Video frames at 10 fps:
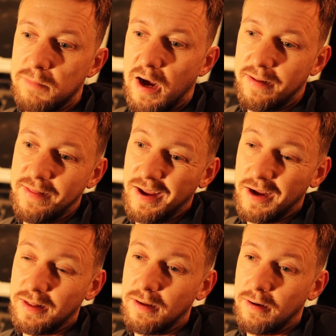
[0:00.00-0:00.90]
I
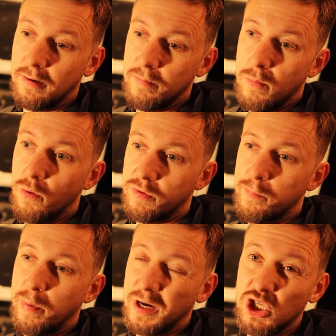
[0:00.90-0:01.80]
think, the
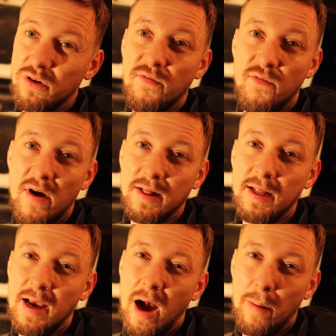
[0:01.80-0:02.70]
most
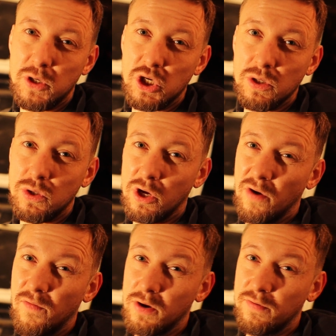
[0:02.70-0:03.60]
budget-friendly option to
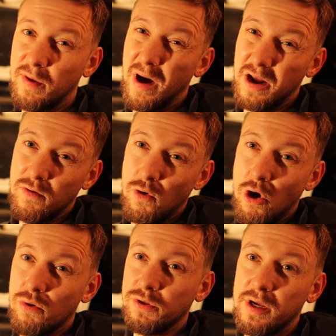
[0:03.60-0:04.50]
get rid of the body
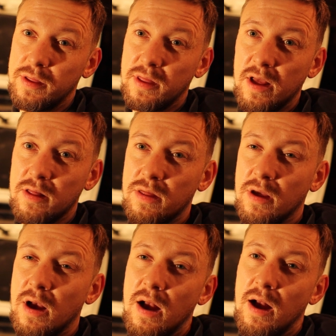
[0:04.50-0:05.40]
roll on these
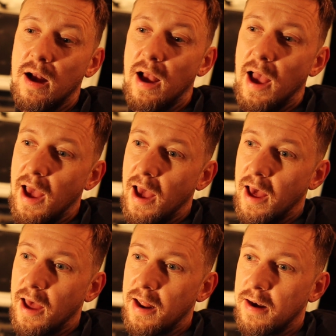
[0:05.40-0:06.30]
things.
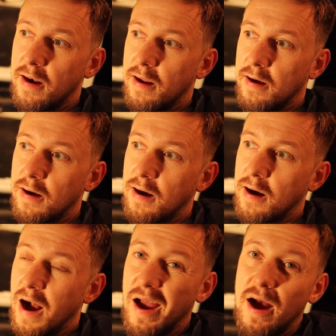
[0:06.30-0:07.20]
And
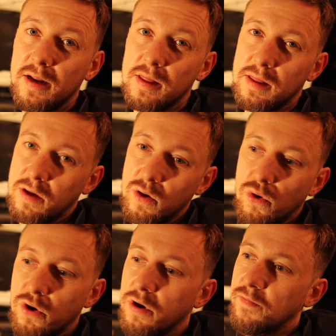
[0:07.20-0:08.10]
I honestly
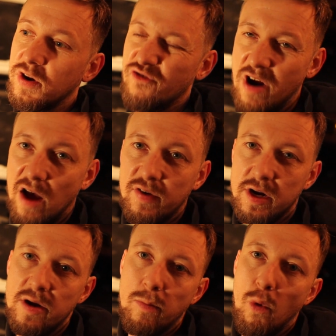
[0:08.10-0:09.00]
couldn't even drive it
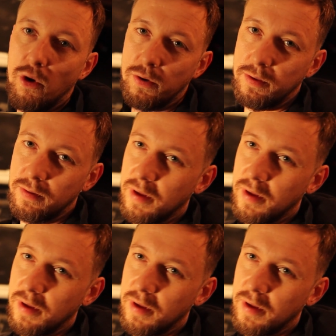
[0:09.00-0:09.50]
anymore.